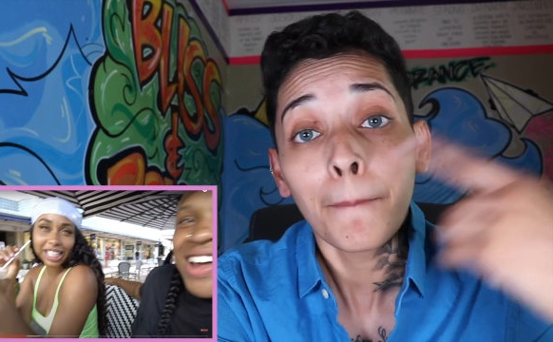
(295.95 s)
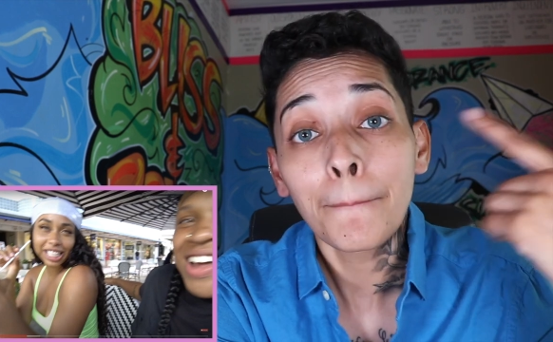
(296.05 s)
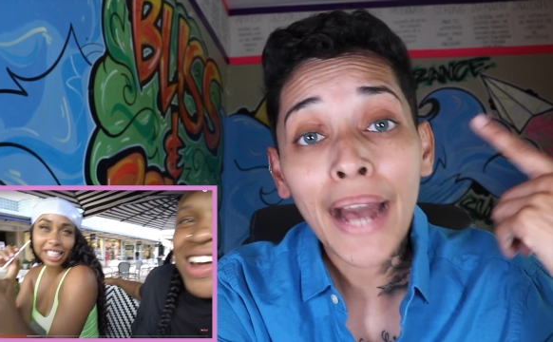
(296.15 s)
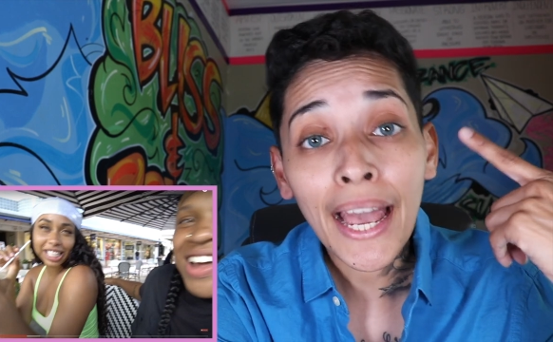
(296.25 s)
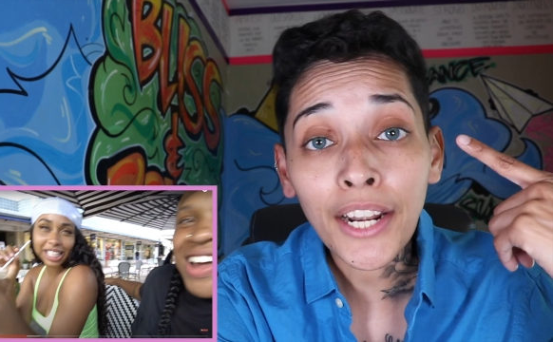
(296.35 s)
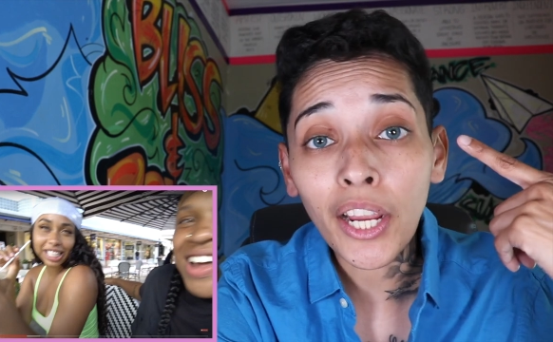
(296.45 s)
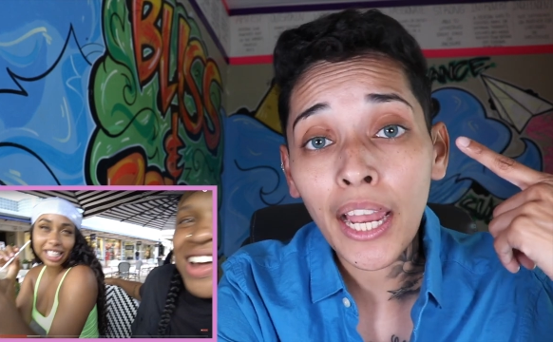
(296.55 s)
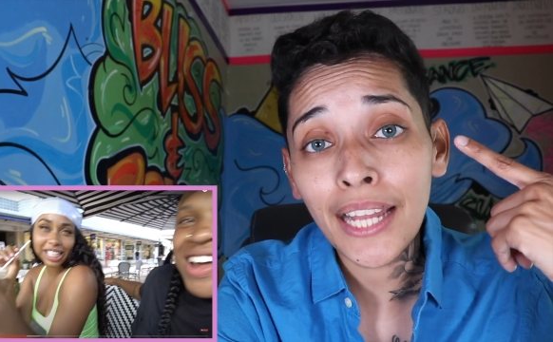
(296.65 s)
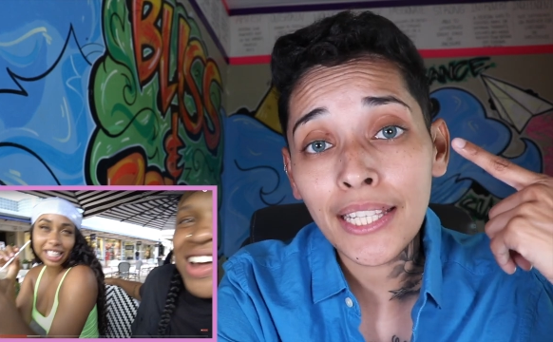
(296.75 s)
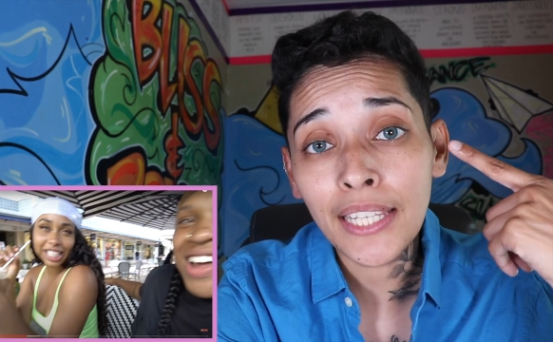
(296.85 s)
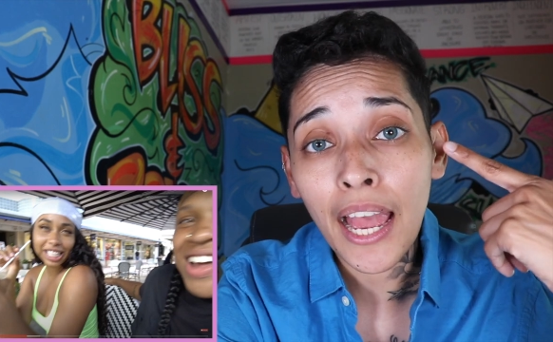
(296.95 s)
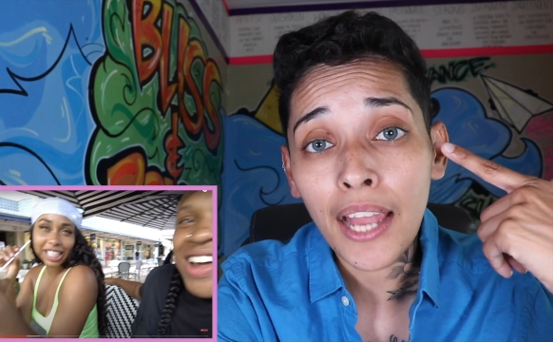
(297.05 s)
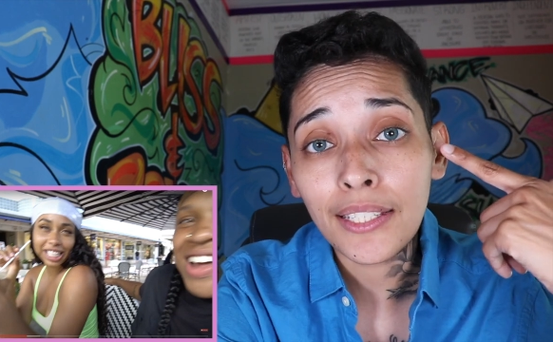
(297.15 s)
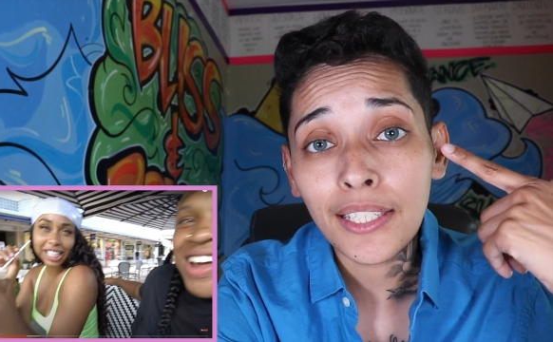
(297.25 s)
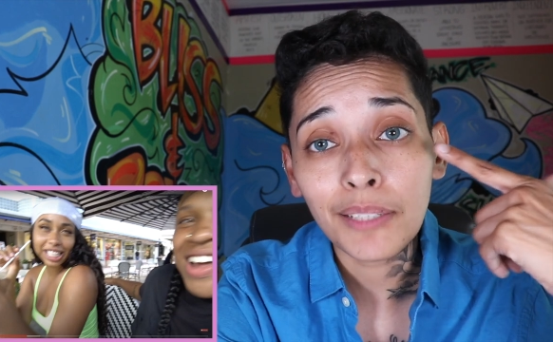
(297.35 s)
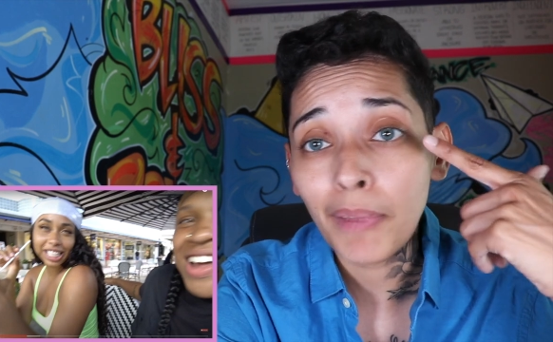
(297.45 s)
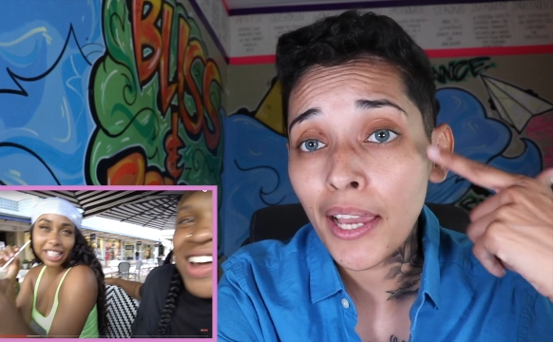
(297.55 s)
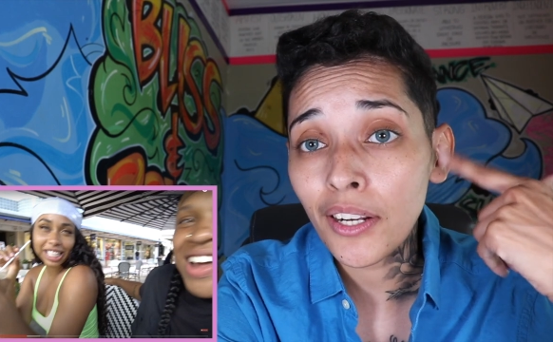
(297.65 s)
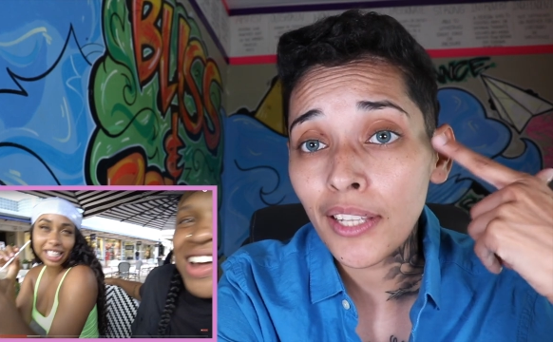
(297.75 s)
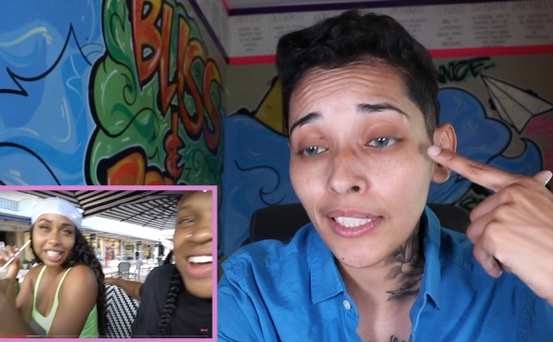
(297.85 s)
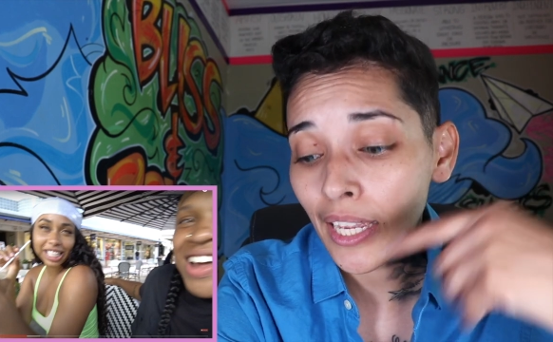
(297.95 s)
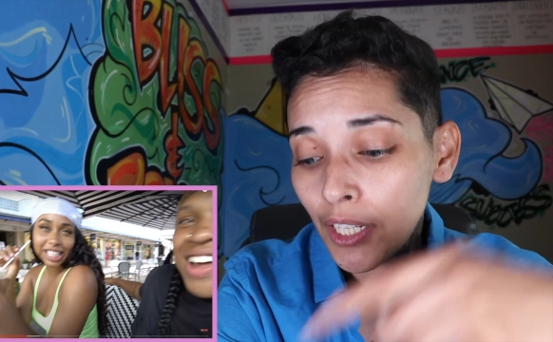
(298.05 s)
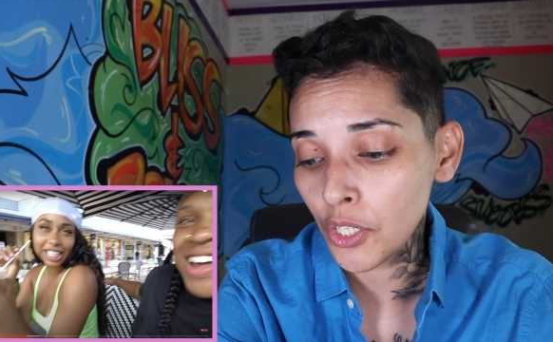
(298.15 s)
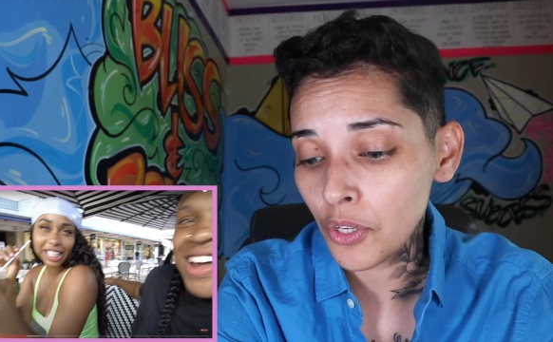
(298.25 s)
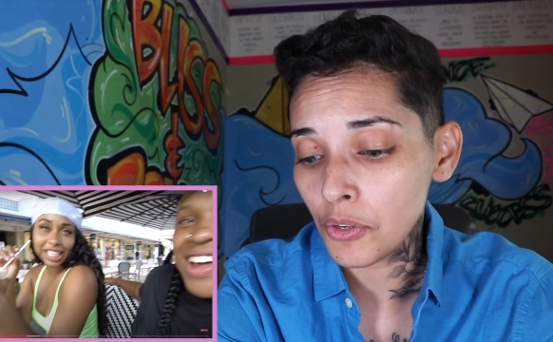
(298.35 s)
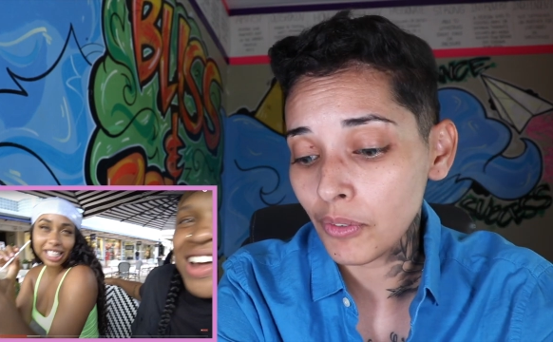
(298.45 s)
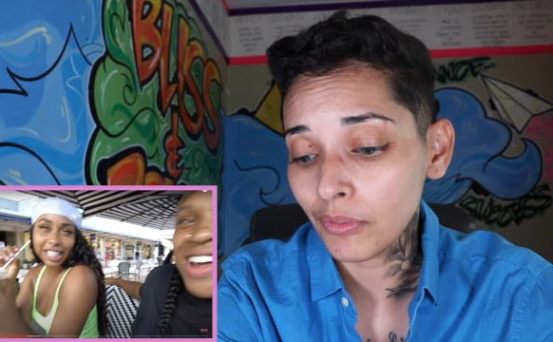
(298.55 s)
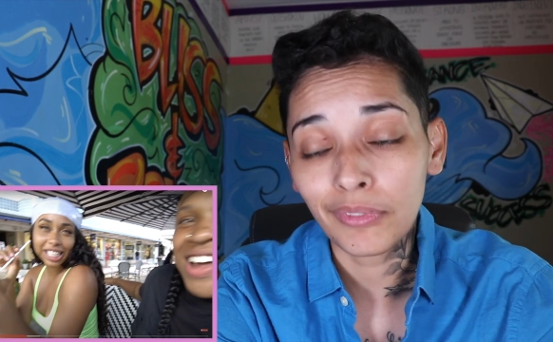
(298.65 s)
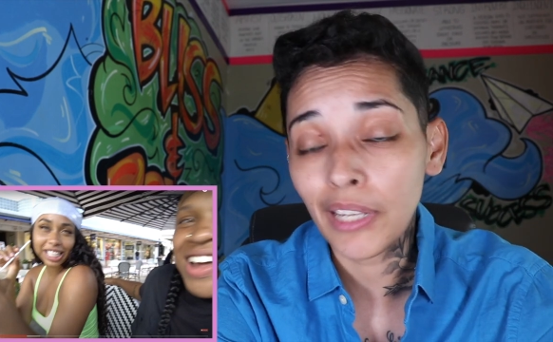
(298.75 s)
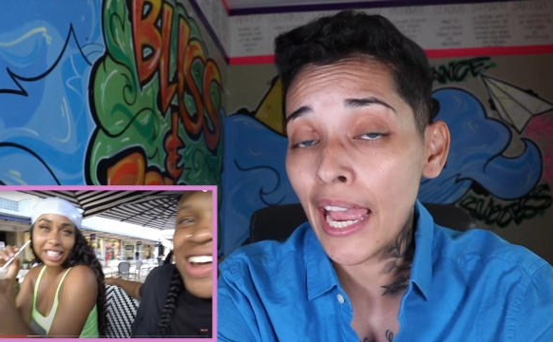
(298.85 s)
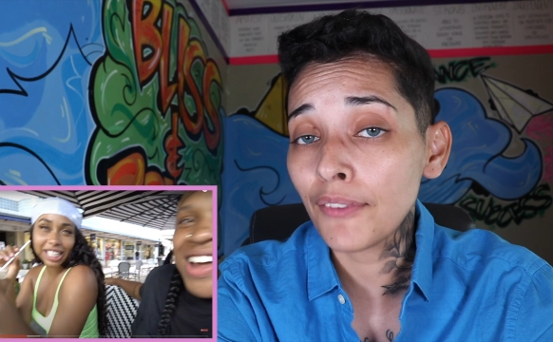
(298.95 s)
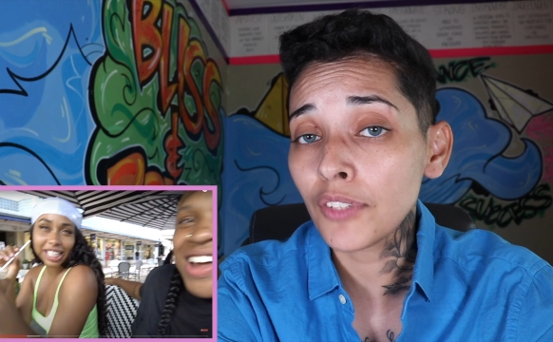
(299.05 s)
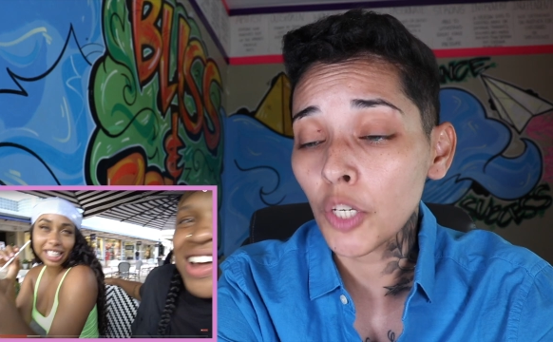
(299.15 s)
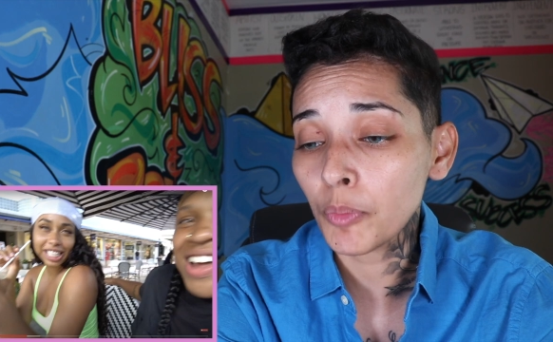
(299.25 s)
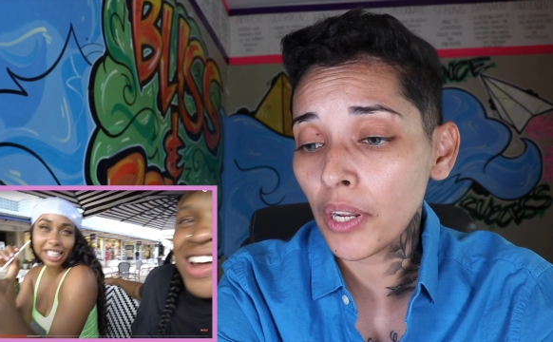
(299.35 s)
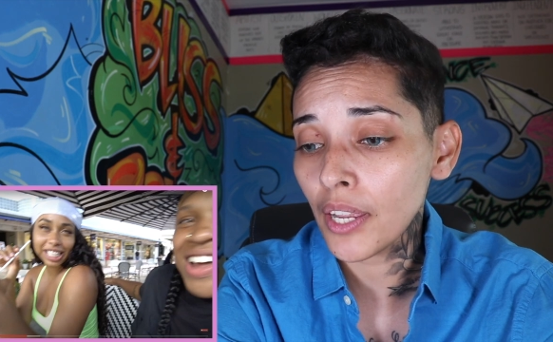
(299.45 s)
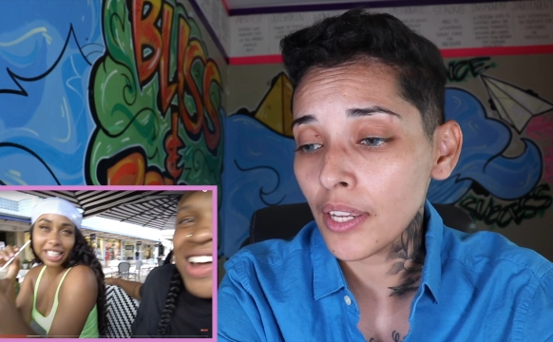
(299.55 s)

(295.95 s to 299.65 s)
Speaker 1: Mine are contacts. Mine are not that cute. I have dark brown